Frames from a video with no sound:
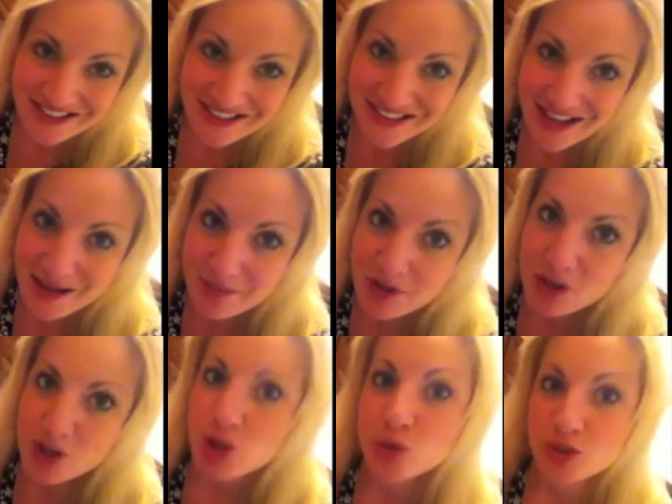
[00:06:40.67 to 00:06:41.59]
in them,
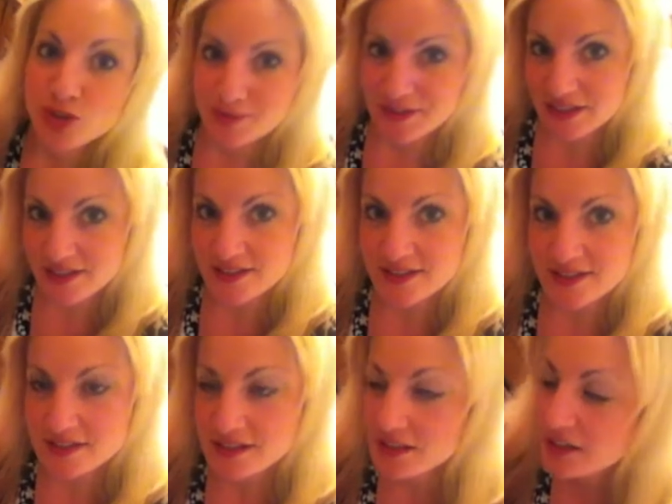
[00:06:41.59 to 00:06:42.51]
which
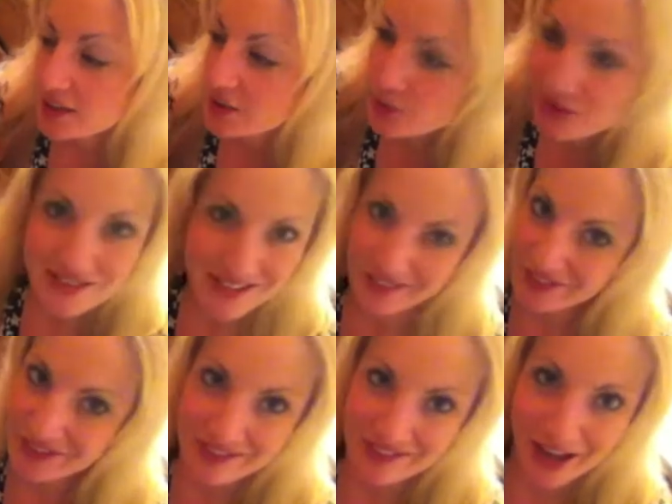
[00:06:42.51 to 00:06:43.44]
means we saved
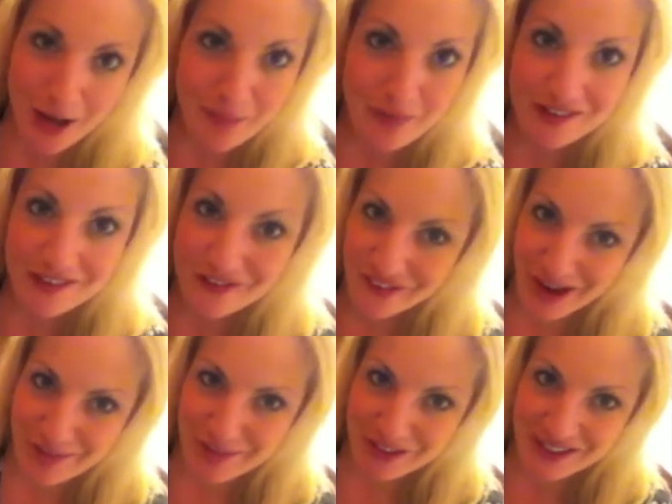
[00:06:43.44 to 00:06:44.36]
a step.
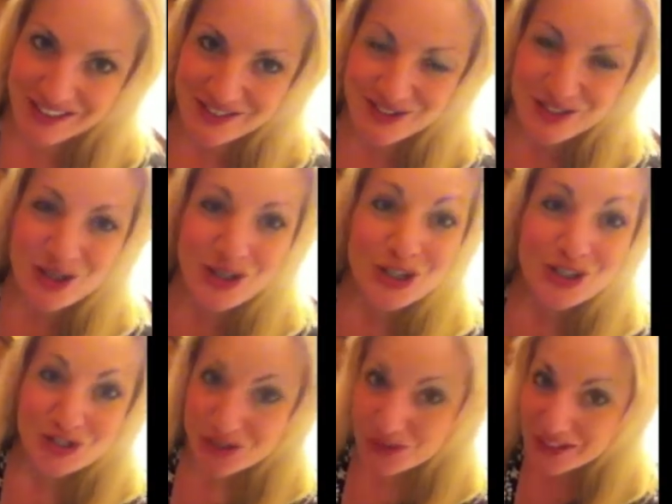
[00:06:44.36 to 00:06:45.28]
Fabulous.
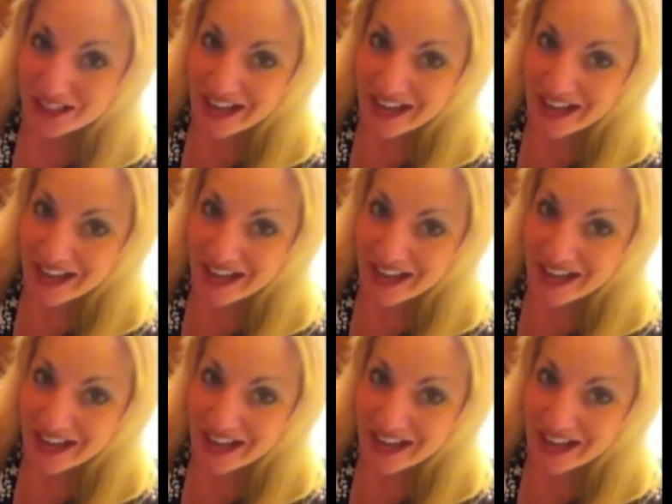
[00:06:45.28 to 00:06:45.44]
You can